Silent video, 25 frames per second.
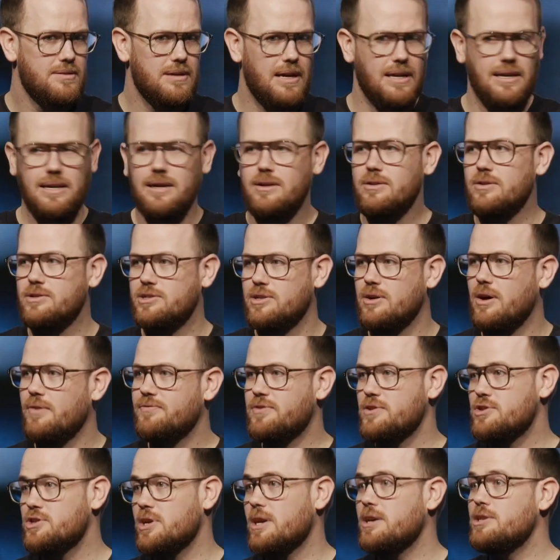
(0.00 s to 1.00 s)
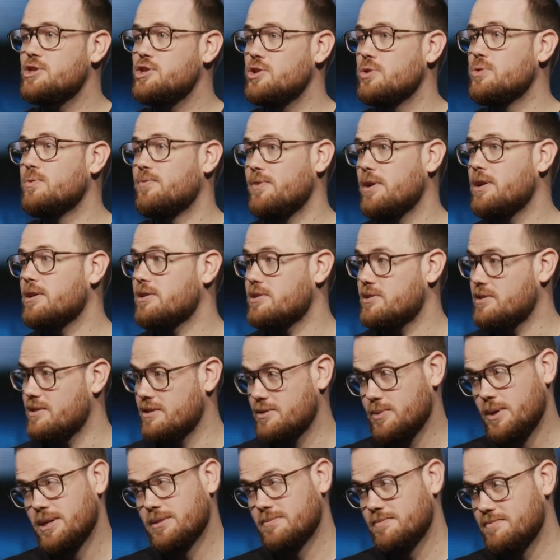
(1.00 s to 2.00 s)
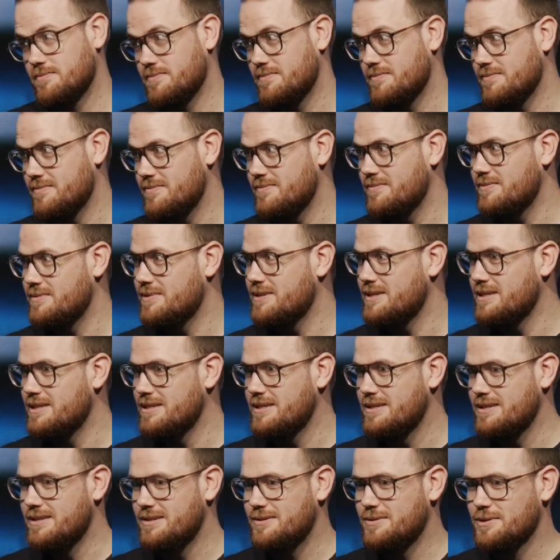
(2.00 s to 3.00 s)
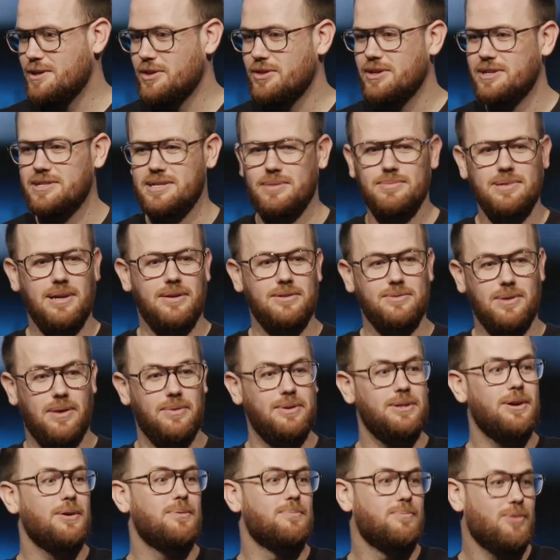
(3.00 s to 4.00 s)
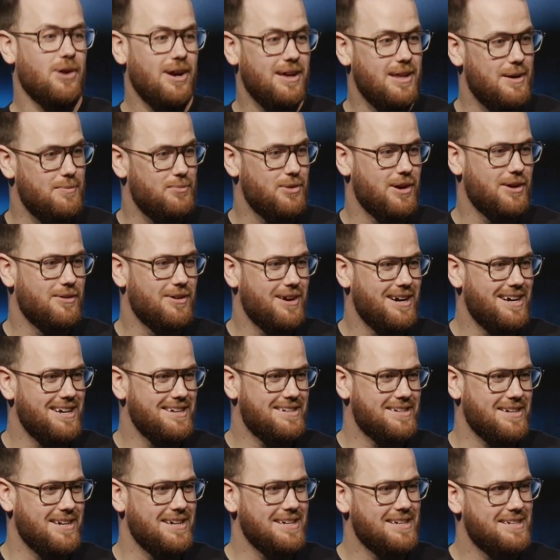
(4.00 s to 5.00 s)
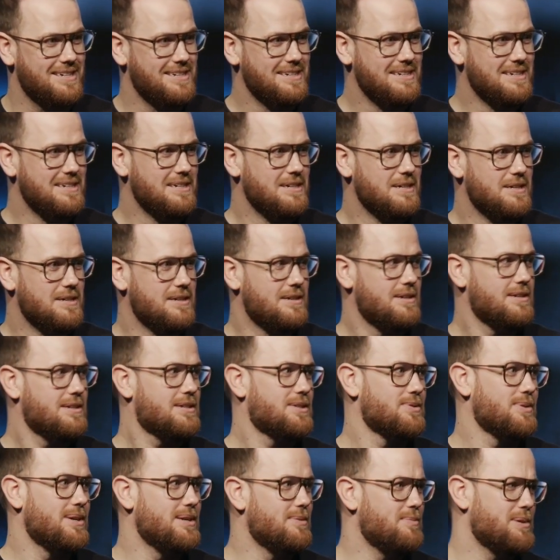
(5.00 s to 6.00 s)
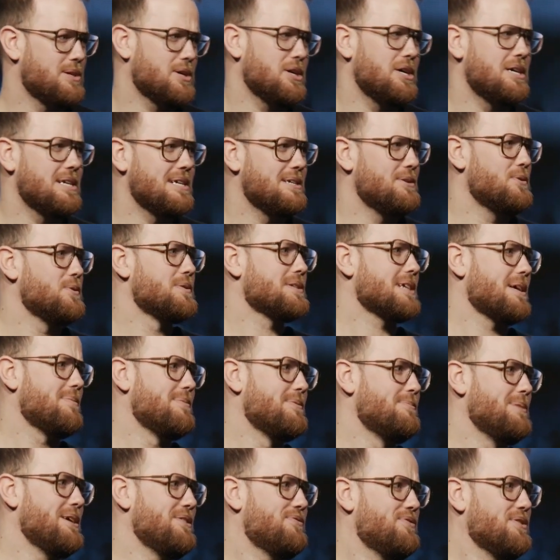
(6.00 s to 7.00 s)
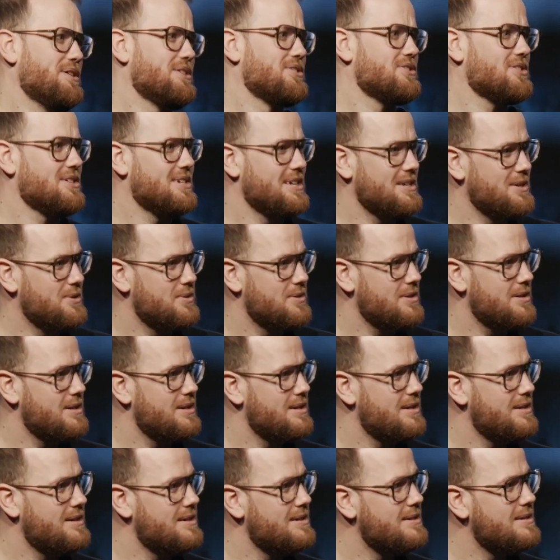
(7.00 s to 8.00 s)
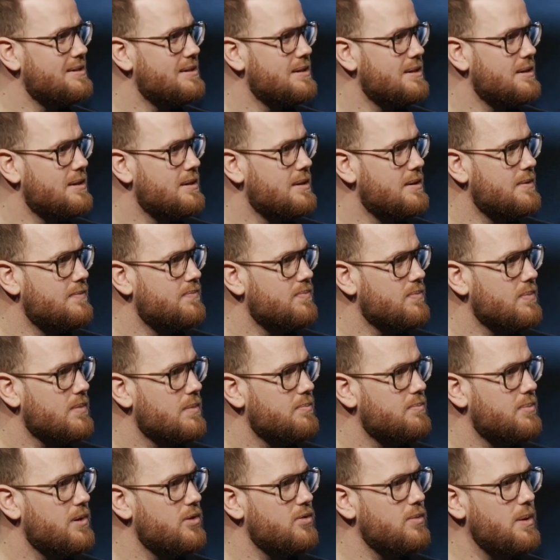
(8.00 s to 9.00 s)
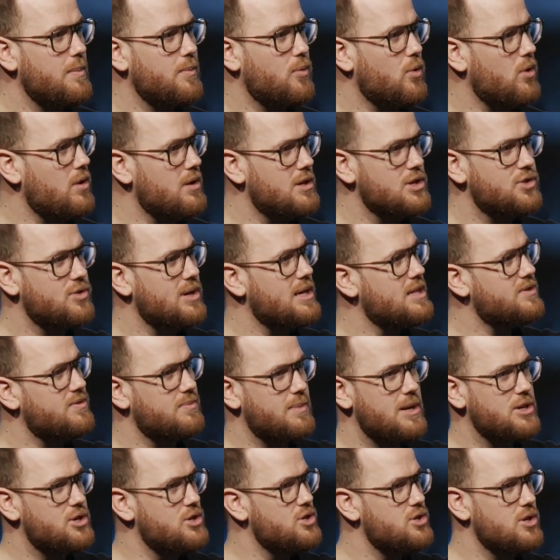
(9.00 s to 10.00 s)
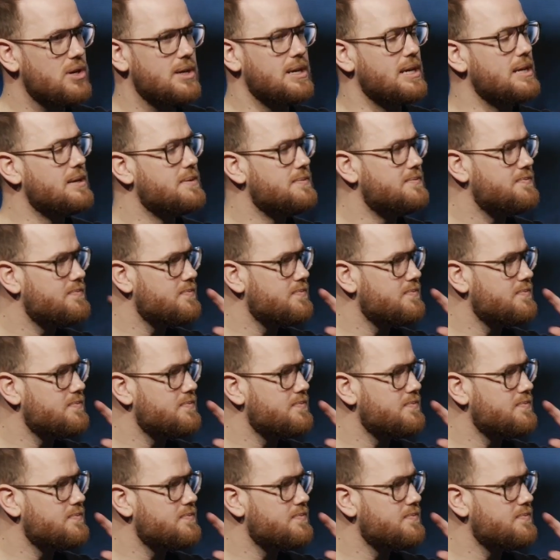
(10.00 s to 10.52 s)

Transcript: And he'll also often change you first as well. Which I think sometimes why we don't pray that prayer, right? It's like, surrender, but God, I know it's coming to me first and I don't... But remember, we're on a transformation journey.